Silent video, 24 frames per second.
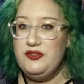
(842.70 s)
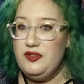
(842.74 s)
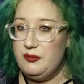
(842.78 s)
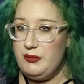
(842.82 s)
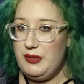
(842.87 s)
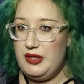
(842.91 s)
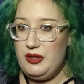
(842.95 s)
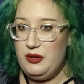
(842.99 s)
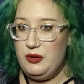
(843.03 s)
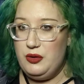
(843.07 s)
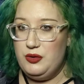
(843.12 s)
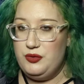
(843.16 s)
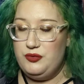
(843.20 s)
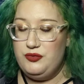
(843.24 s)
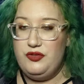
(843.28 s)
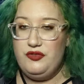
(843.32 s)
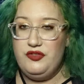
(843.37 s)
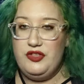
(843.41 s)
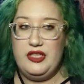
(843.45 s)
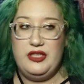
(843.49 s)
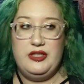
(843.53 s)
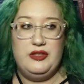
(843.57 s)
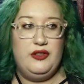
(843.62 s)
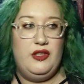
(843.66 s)
live on my own
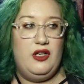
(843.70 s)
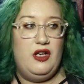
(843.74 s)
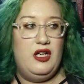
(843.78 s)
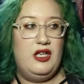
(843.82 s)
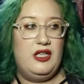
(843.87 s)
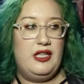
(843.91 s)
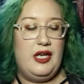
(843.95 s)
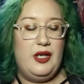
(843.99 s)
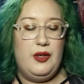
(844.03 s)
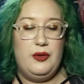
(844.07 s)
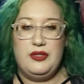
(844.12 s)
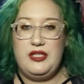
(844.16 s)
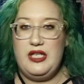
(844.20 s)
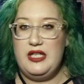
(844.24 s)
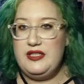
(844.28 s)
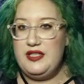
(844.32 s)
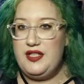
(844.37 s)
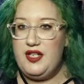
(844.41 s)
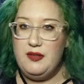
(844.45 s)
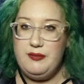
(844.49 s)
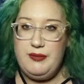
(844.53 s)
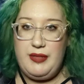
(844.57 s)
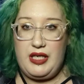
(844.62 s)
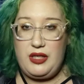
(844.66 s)
for very long. I always
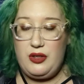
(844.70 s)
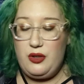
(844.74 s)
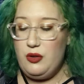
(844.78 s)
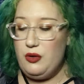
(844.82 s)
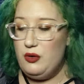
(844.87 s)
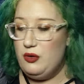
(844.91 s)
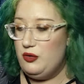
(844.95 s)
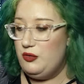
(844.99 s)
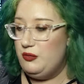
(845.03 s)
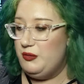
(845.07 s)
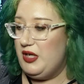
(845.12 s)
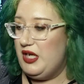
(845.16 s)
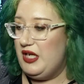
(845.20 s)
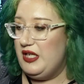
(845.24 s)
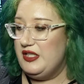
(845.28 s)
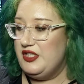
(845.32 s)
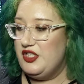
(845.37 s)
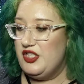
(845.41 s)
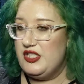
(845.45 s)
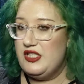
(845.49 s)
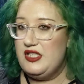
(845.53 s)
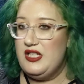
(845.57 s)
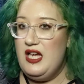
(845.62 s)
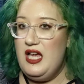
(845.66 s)
had to come back home.
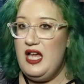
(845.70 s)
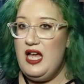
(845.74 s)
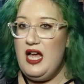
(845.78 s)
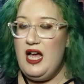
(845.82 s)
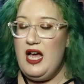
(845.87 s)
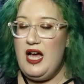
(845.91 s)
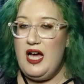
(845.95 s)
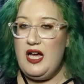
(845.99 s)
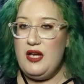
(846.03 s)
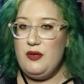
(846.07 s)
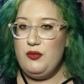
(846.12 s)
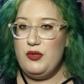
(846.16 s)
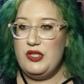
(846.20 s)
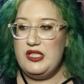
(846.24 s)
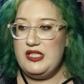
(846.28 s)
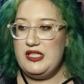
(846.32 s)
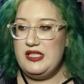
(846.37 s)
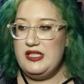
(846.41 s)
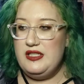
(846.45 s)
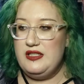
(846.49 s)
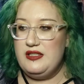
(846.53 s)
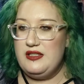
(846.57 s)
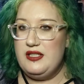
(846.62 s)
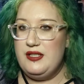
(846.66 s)
I just, I
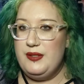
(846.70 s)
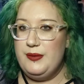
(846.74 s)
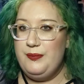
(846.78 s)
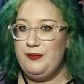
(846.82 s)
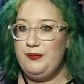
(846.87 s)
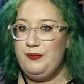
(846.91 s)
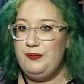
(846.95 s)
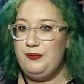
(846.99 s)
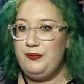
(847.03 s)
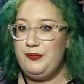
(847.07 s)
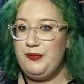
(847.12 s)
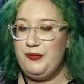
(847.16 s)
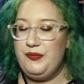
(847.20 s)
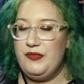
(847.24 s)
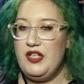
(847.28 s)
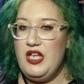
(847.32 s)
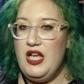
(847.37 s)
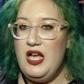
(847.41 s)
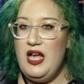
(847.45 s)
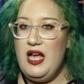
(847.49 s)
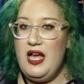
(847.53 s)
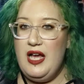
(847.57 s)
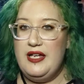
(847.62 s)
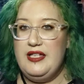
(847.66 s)
wasn't,
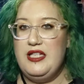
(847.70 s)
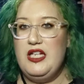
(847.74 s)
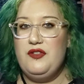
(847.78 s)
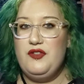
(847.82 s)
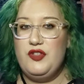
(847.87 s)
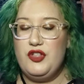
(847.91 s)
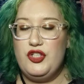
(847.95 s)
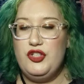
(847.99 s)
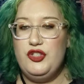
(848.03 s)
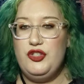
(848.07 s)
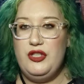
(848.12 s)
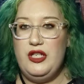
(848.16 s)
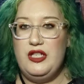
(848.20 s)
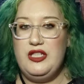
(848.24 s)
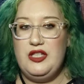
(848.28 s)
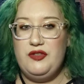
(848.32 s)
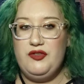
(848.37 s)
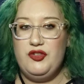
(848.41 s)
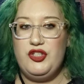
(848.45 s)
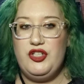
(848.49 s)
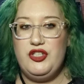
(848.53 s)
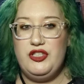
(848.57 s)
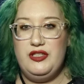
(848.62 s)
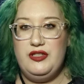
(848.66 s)
I never could, I
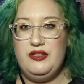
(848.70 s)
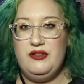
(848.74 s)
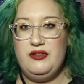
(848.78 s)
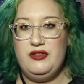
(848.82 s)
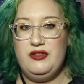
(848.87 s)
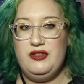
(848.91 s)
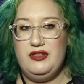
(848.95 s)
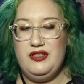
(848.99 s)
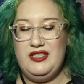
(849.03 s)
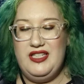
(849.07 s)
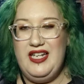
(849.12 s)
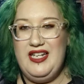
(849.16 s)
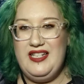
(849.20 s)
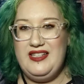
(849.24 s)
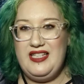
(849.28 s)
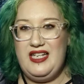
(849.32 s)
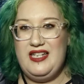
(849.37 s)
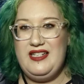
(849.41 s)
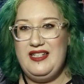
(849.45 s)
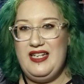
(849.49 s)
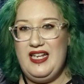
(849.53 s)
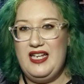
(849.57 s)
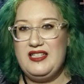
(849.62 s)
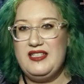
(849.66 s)
never could take
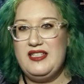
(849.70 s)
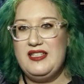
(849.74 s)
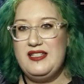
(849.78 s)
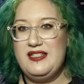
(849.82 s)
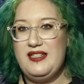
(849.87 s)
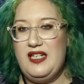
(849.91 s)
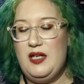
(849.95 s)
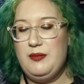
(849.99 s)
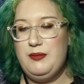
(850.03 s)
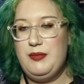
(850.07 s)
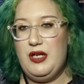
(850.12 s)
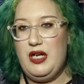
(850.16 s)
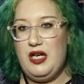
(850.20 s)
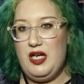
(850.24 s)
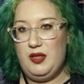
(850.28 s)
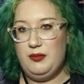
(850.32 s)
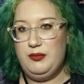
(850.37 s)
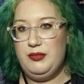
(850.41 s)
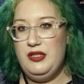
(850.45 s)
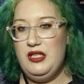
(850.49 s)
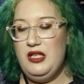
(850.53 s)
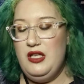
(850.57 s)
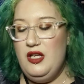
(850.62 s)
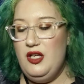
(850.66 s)
that next step
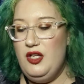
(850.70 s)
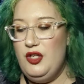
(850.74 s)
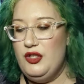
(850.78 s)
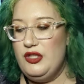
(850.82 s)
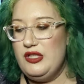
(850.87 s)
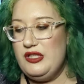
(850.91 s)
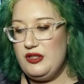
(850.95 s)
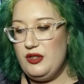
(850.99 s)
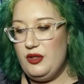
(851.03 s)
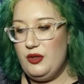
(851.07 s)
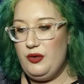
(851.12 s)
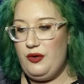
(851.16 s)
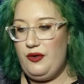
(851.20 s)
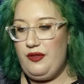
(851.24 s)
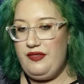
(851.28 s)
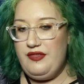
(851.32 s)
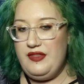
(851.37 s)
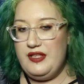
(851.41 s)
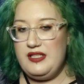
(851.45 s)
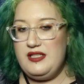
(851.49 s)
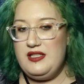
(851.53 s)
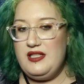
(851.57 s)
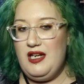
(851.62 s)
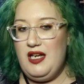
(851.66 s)
up. So
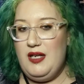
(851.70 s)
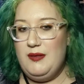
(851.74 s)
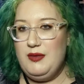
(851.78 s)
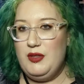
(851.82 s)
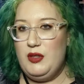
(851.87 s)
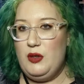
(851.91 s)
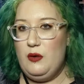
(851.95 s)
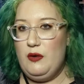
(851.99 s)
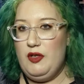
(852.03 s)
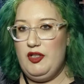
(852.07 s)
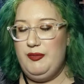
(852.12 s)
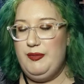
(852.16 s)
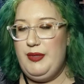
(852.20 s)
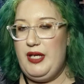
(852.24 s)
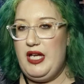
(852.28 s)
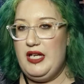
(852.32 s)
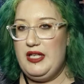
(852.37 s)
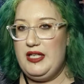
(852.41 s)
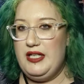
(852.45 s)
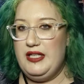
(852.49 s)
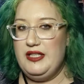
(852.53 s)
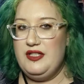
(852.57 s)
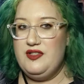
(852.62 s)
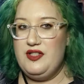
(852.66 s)
this time going
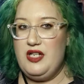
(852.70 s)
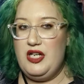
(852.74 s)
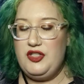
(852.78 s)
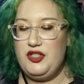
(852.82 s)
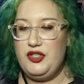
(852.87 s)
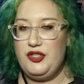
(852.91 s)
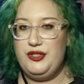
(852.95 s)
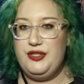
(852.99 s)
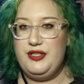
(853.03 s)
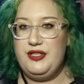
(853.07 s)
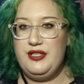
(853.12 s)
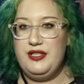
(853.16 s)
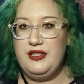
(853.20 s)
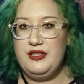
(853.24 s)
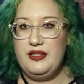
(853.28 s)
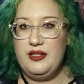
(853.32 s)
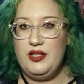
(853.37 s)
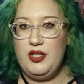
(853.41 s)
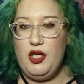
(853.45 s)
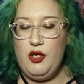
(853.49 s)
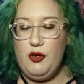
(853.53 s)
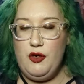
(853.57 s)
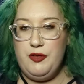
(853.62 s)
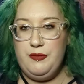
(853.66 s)
back, it's not just
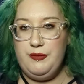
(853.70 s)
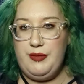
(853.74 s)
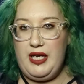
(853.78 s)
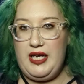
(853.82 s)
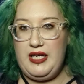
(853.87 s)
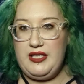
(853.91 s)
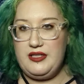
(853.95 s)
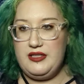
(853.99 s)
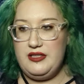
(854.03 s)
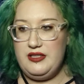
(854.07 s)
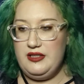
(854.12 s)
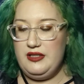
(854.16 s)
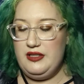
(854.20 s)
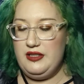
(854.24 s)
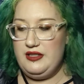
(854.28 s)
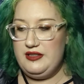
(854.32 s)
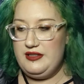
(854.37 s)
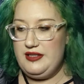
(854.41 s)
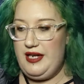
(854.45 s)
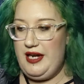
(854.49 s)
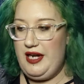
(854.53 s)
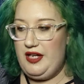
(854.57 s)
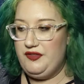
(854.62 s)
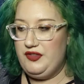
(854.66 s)
going back
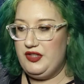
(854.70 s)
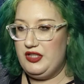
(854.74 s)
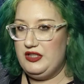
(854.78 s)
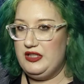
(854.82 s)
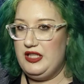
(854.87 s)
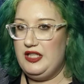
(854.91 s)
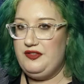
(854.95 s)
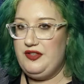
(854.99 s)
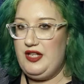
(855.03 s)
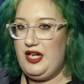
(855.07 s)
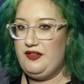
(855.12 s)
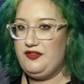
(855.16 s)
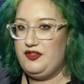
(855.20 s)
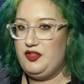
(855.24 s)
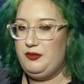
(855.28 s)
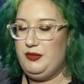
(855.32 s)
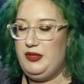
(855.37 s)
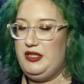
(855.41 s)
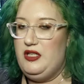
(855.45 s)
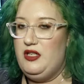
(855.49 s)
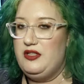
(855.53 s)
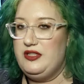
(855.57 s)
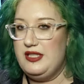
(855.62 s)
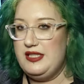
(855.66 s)
to, to having a life after
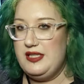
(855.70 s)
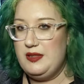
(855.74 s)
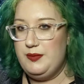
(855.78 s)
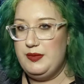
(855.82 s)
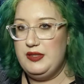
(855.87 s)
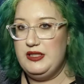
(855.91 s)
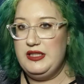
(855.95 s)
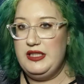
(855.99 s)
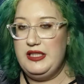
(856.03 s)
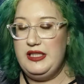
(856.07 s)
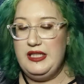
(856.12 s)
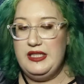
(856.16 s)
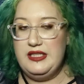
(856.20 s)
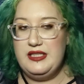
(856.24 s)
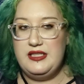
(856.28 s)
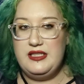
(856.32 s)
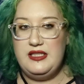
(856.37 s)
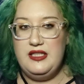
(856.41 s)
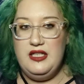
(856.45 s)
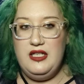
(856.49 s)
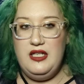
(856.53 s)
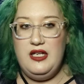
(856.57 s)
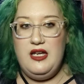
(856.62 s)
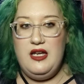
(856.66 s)
being on disability.
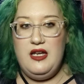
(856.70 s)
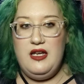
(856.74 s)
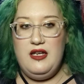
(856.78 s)
It's